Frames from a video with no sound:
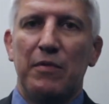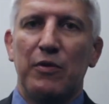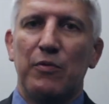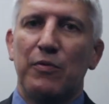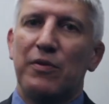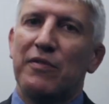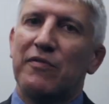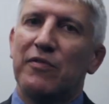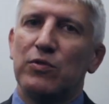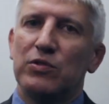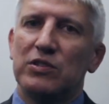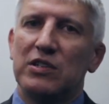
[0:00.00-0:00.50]
but
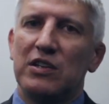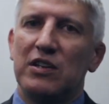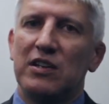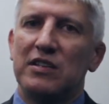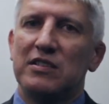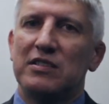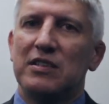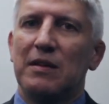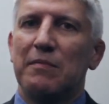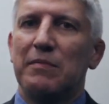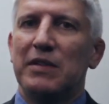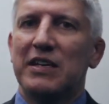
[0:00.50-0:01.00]
we've also
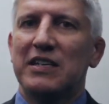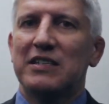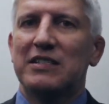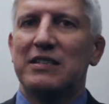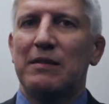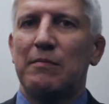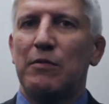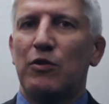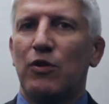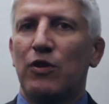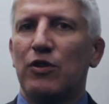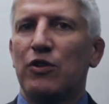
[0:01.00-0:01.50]
done something
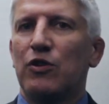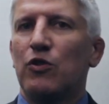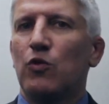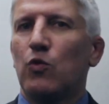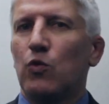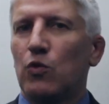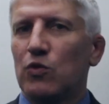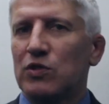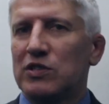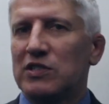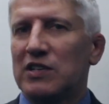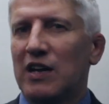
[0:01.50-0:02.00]
similar on
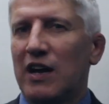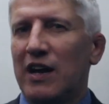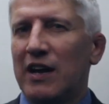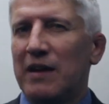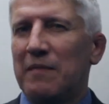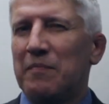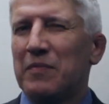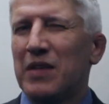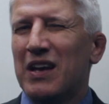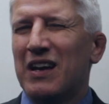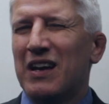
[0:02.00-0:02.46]
north side.